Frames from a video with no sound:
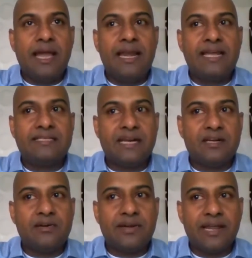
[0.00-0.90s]
And I
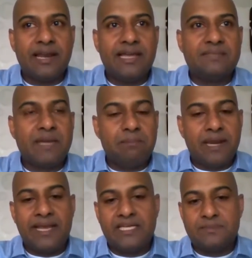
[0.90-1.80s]
started to realize my
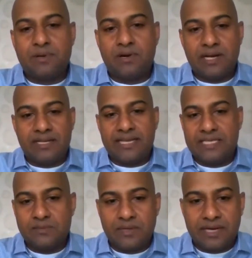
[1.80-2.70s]
blind spot, and
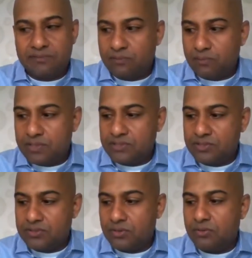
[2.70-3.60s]
that's where I was
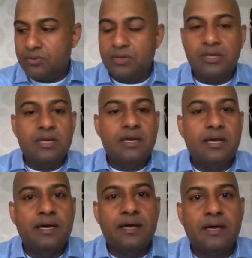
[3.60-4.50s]
so
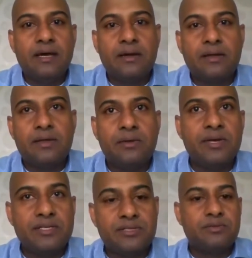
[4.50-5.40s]

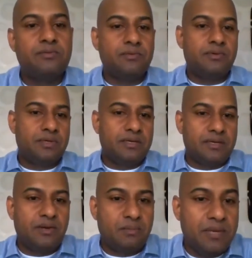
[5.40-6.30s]
curious to
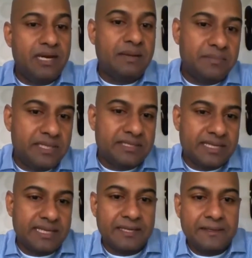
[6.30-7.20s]
build up this
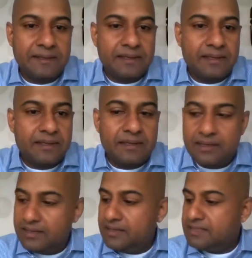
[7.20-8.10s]
skill.
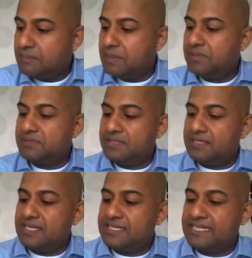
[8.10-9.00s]
Some people
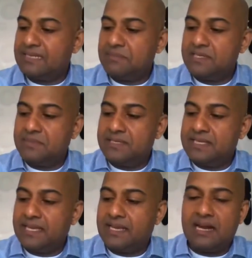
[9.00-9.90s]
just SMS me
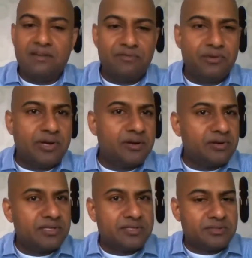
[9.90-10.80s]
saying can't view. I don't
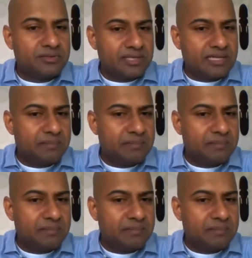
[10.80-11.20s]
know if it's true.